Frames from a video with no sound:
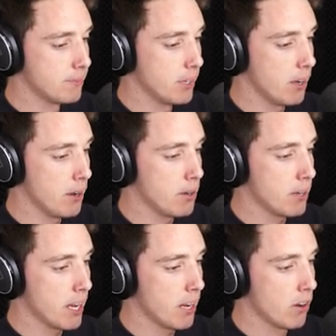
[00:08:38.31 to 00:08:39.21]
No, you
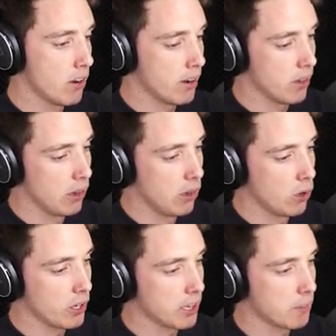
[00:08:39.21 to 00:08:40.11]
cannot.
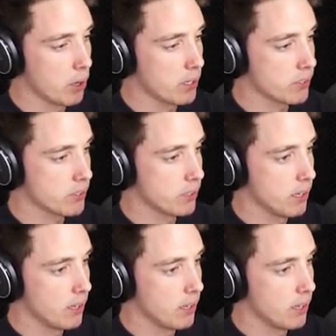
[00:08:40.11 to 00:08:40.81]
Look at the bodies.